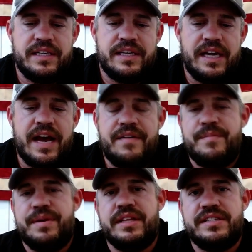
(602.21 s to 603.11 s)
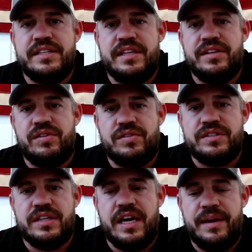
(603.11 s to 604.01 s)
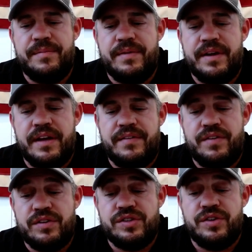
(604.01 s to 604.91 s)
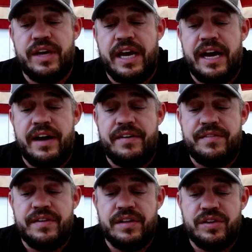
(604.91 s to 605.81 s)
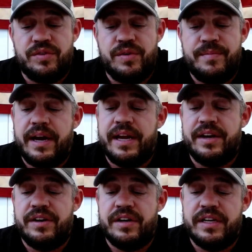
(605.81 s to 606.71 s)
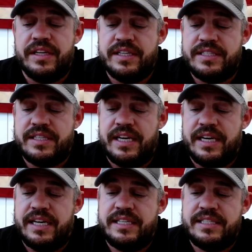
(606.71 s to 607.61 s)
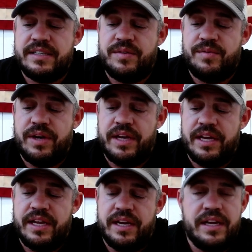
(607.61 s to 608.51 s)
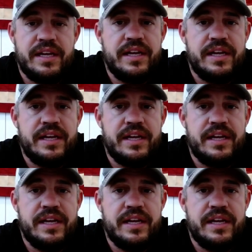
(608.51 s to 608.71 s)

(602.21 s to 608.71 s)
haven't been listening the whole time, and for those of you who have, a little reminder is that when